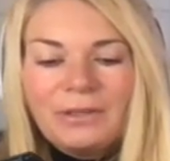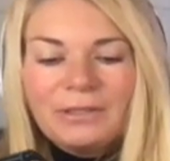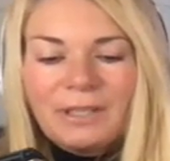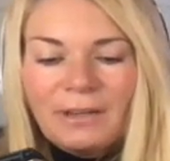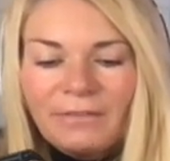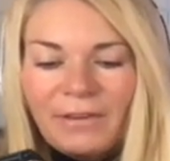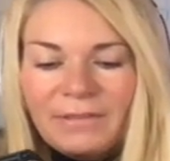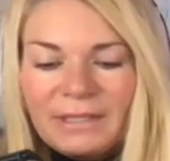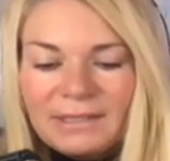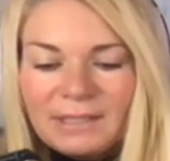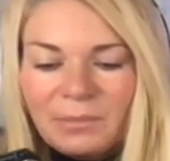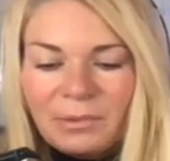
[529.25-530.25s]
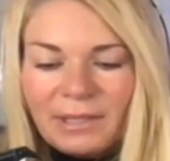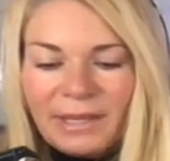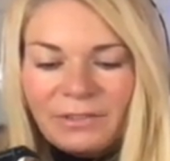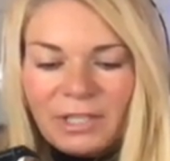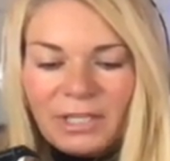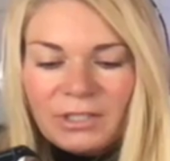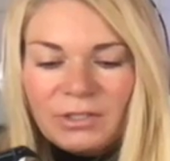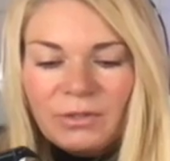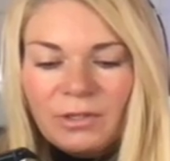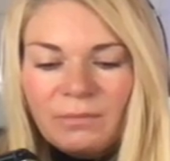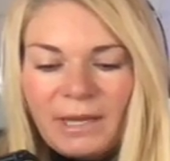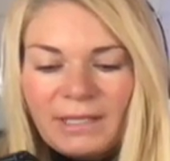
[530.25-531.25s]
It's called 15 simple life changes you
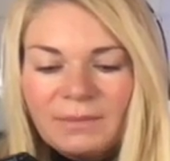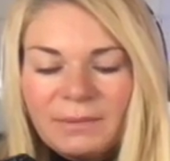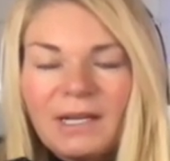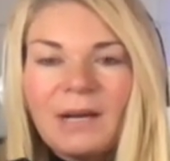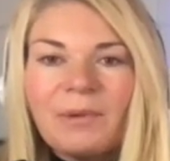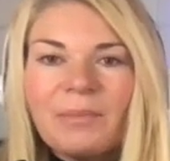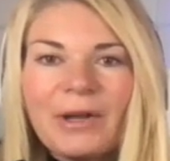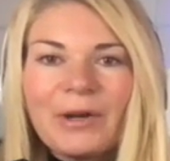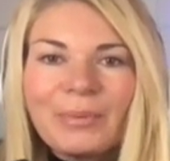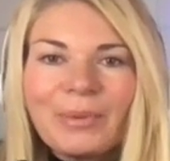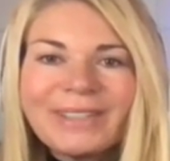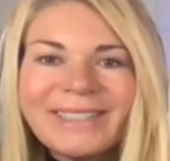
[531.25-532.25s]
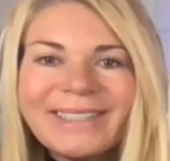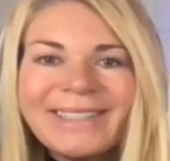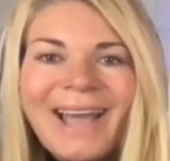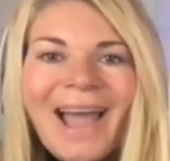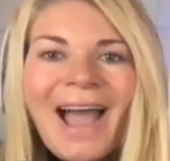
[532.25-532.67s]
can make to become a better person.